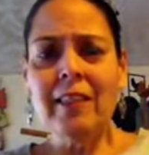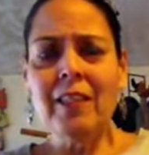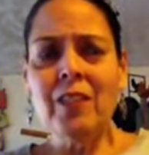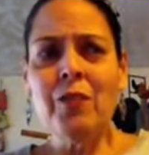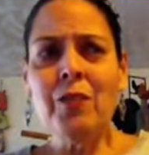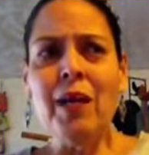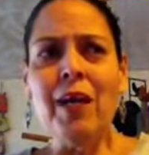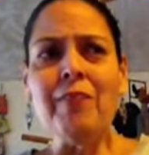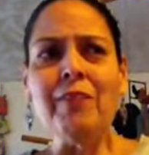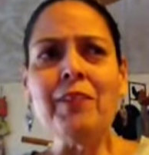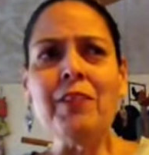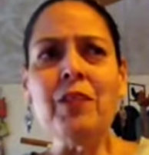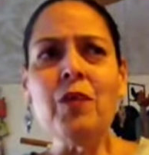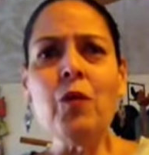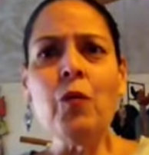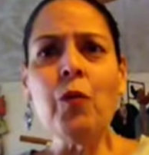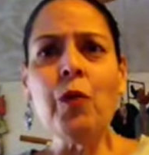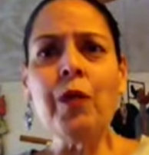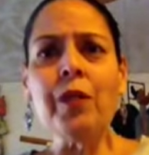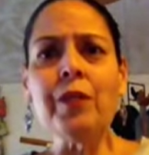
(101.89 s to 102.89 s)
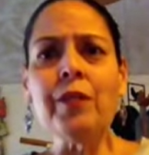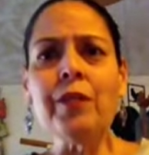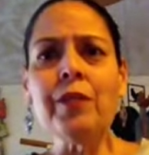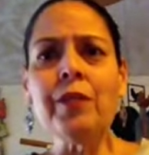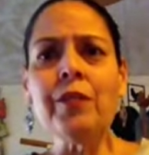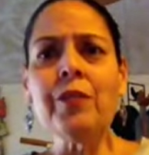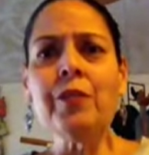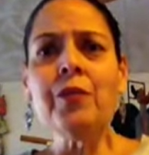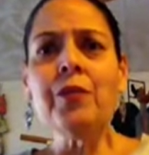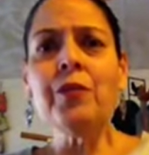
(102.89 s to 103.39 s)
You have to know where
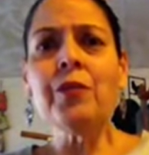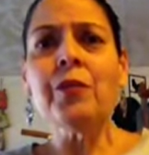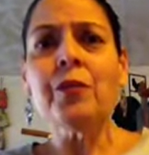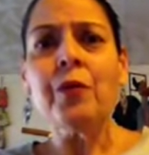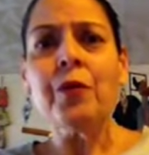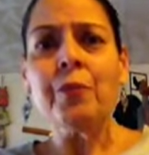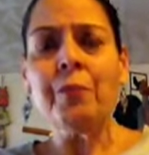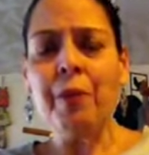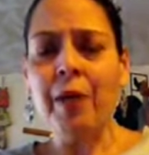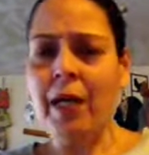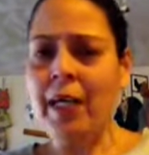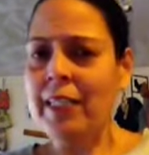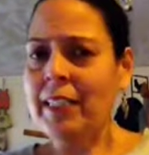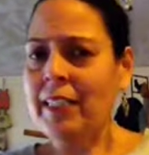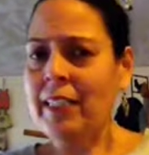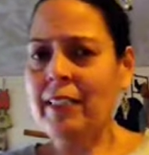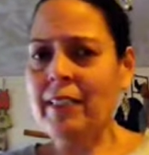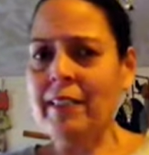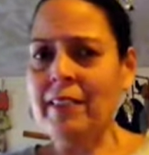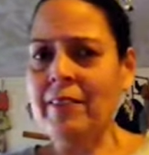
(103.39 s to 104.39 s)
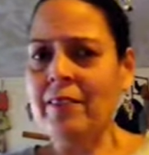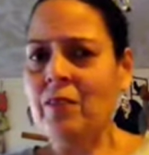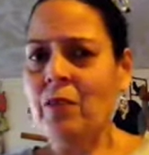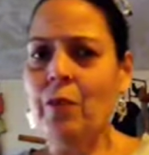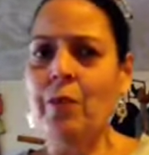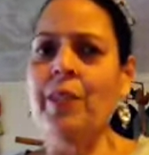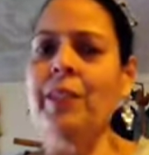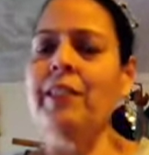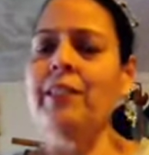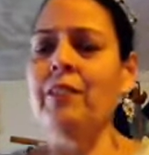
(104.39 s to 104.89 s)
your body is
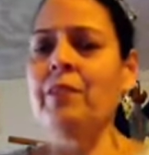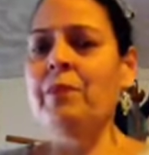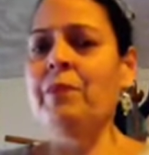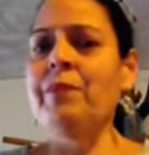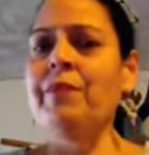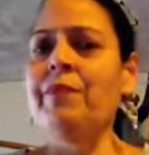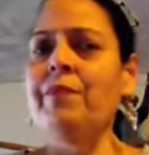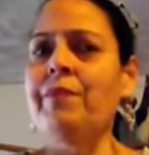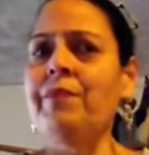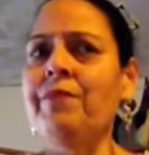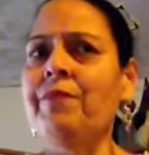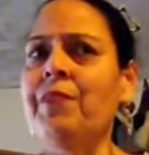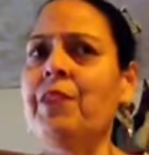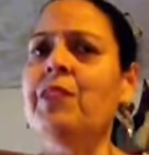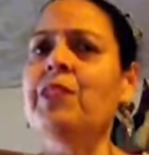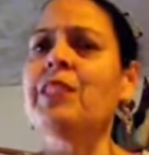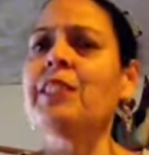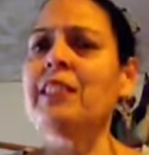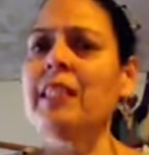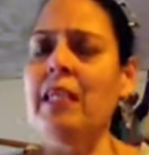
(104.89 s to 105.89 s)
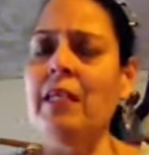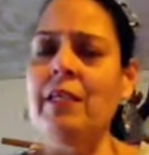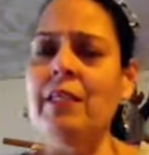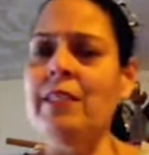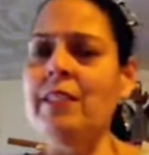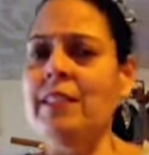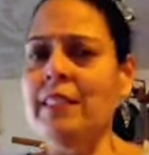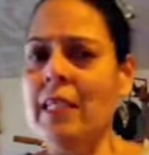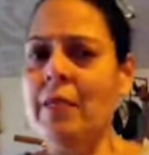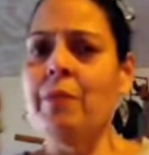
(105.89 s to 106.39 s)
going to be feel sta
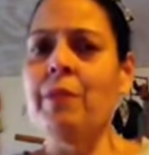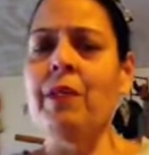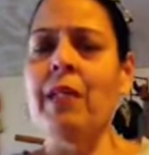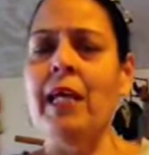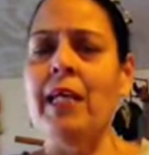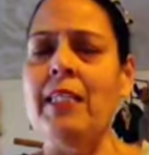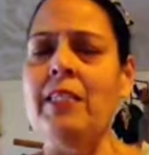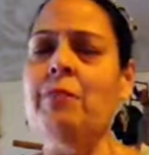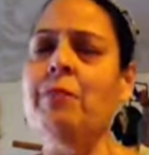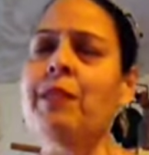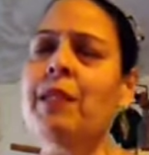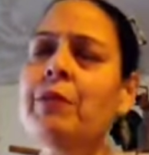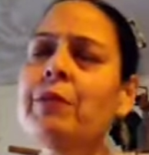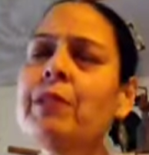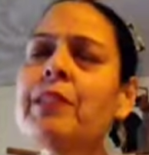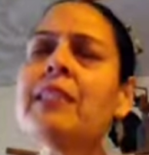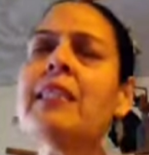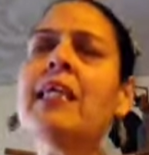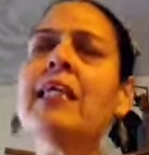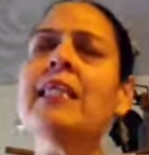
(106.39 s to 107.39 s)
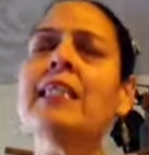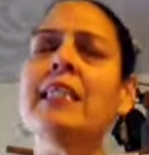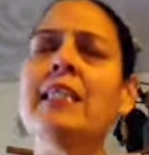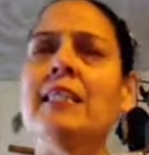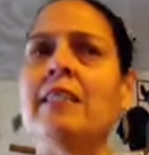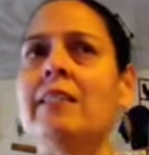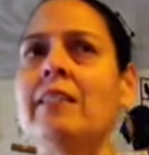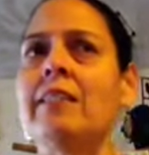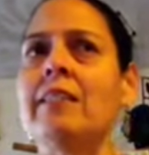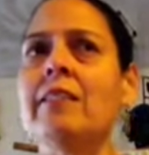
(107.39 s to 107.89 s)
stabilized. But I will tell you
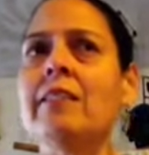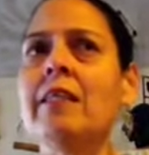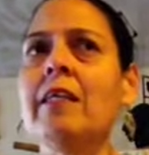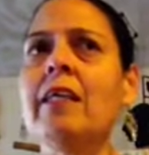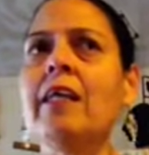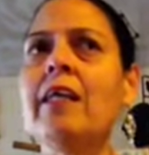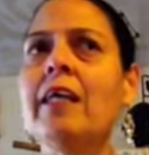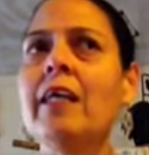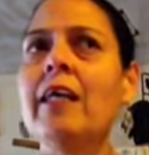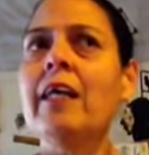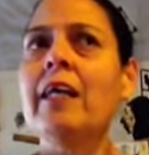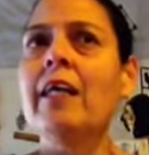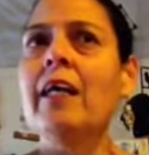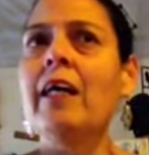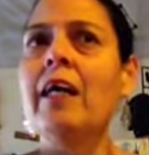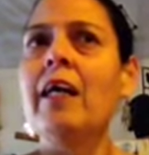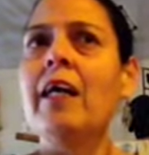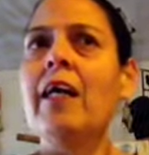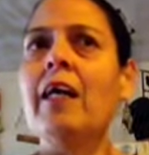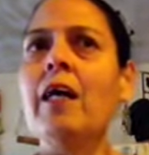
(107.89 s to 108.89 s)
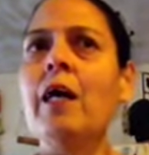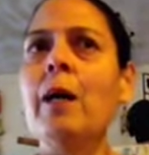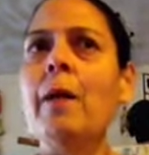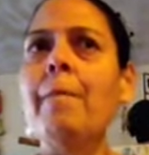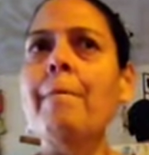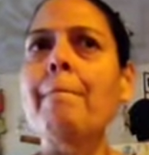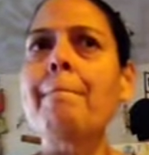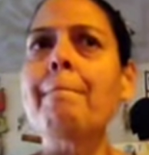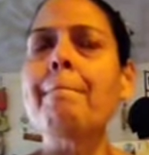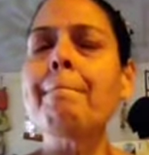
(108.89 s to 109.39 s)
this:
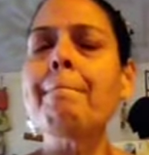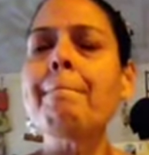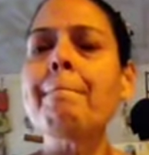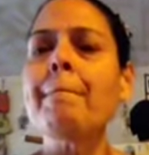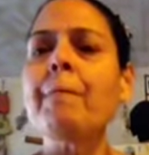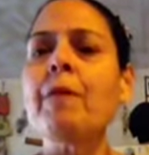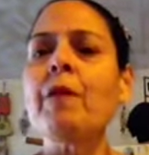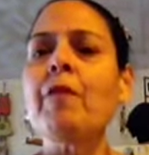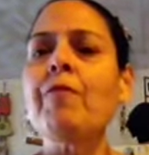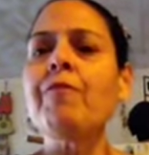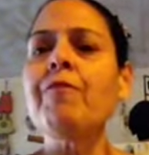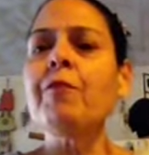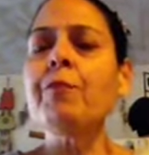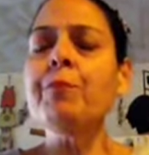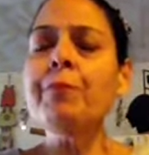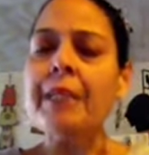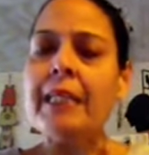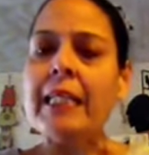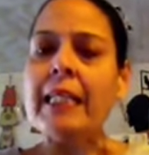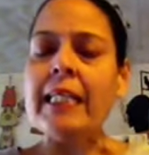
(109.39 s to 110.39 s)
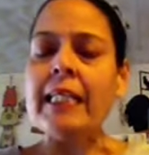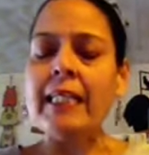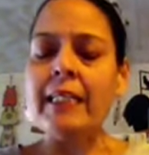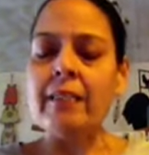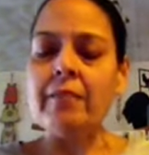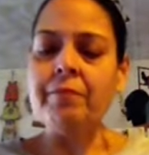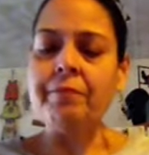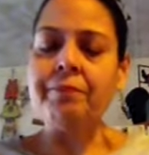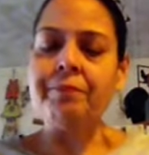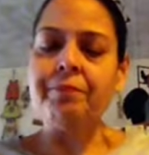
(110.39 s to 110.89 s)
um, for me,